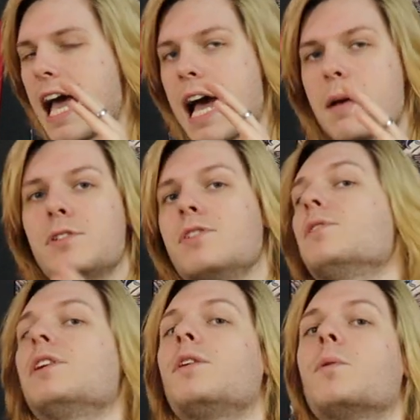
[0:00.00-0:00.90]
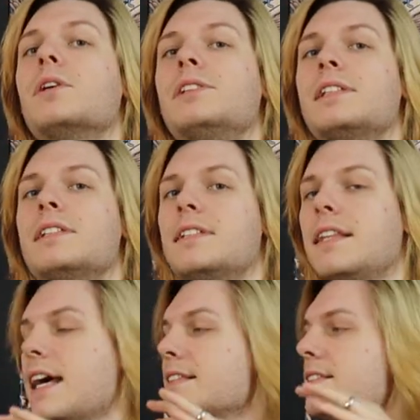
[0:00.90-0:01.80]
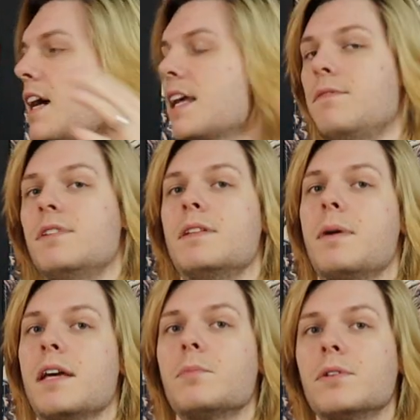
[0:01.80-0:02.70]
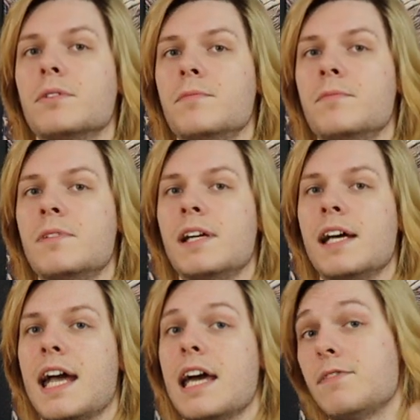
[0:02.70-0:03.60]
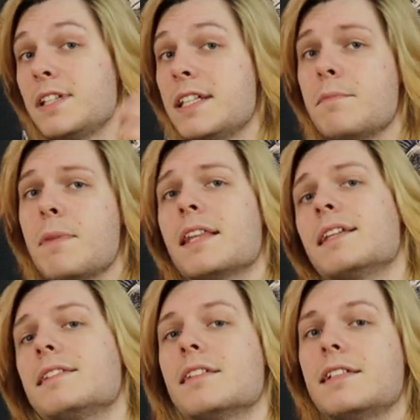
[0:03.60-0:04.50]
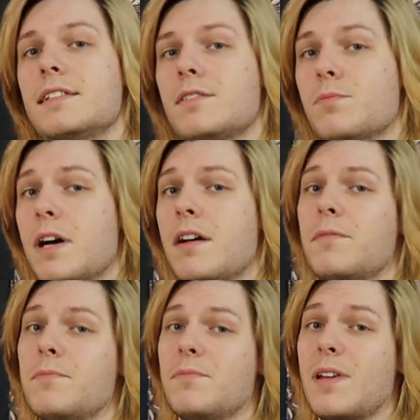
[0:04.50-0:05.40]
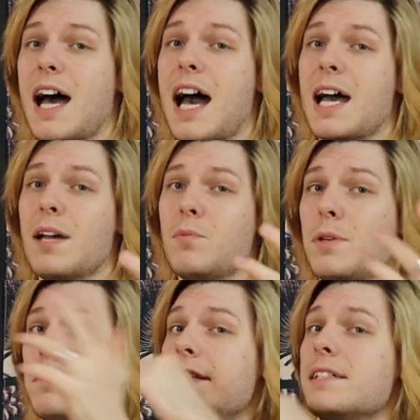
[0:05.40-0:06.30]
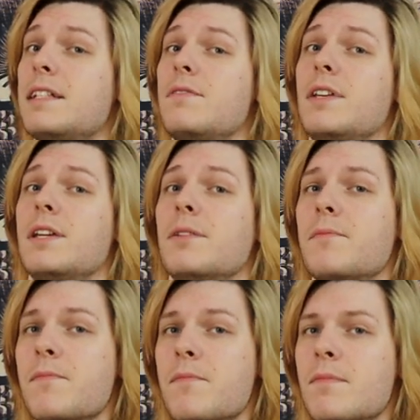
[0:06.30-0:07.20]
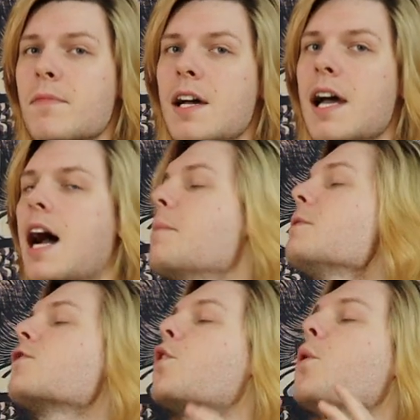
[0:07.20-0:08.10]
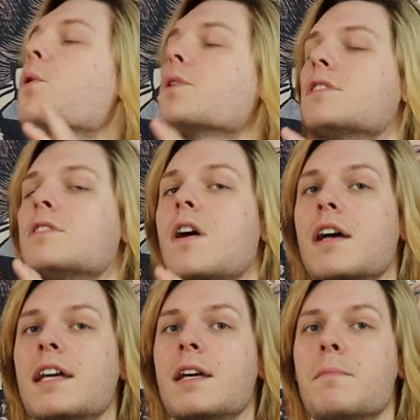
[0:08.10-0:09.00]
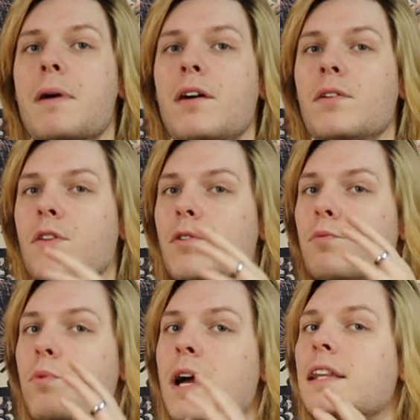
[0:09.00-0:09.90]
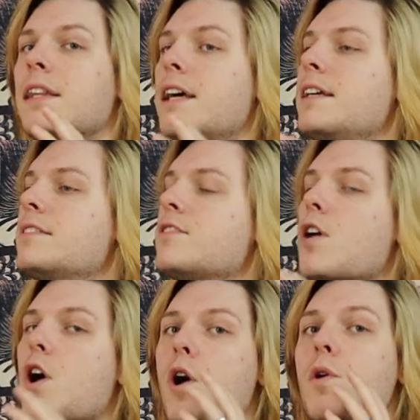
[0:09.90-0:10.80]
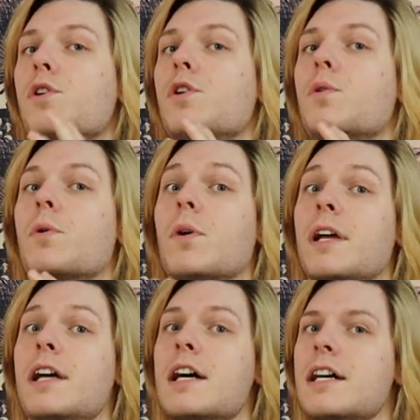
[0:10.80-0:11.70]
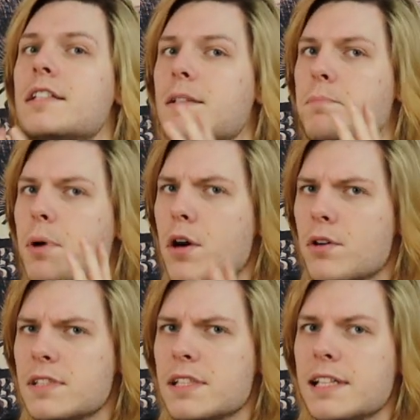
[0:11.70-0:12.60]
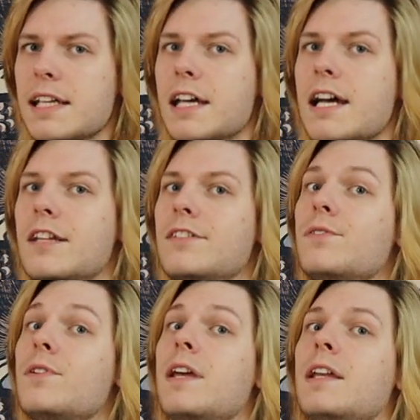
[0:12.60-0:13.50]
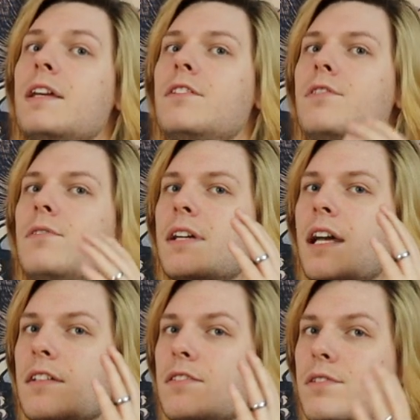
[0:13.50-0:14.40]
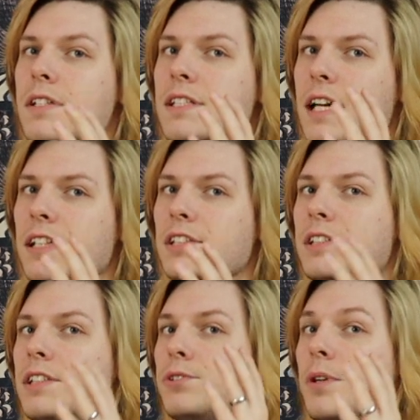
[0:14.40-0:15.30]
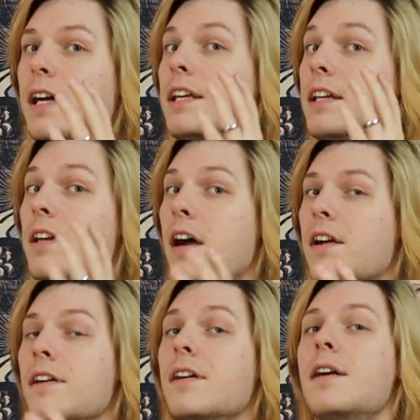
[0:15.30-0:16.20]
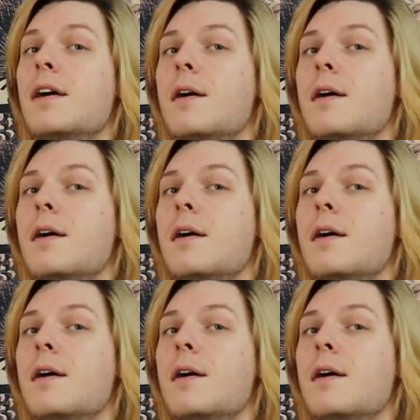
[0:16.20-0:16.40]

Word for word: Absolutely gorgeous, that's not even debatable. And if it didn't make this list, well, I would be deceiving you. I'm of course talking about the red-laced Oyoroi, supposedly donated to the Kasuga Taisha Shrine in Nara